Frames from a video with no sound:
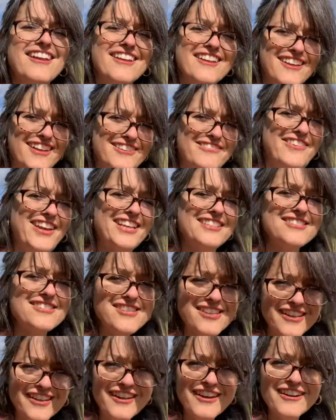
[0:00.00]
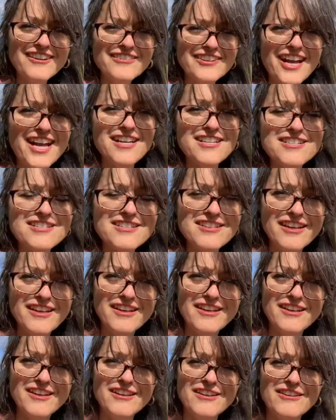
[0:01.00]
advanced TRS
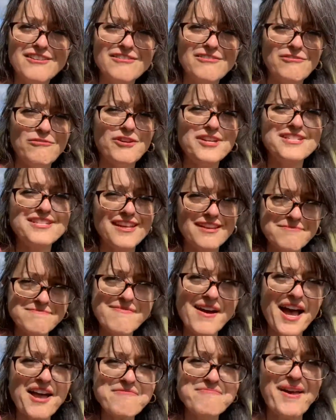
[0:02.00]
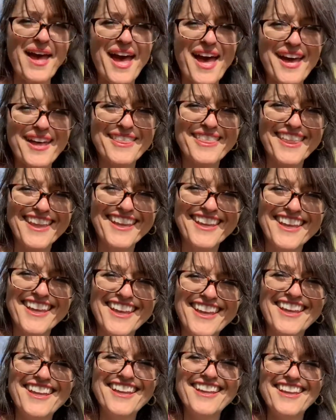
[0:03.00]
was in my path.
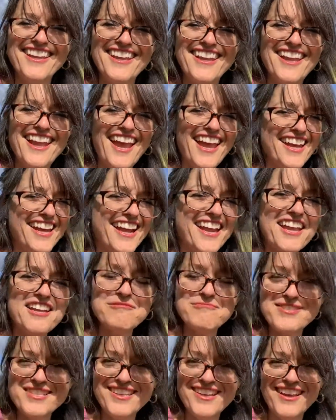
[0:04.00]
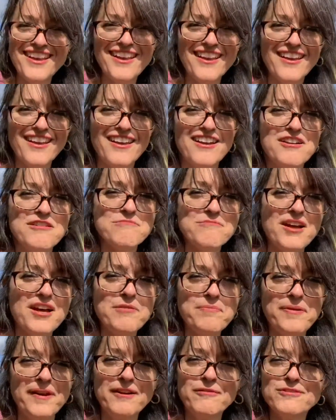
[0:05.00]
And I kept seeing it come
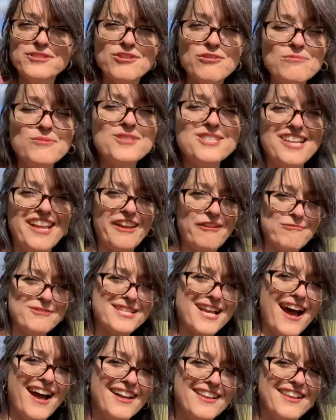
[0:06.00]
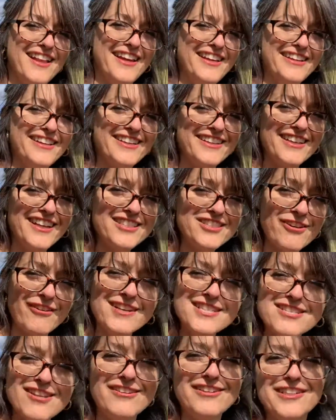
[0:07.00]
up, and it was almost like it was highlighted. So I
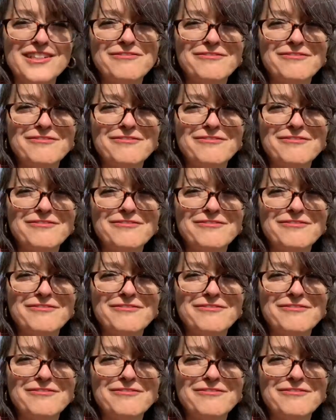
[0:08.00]
started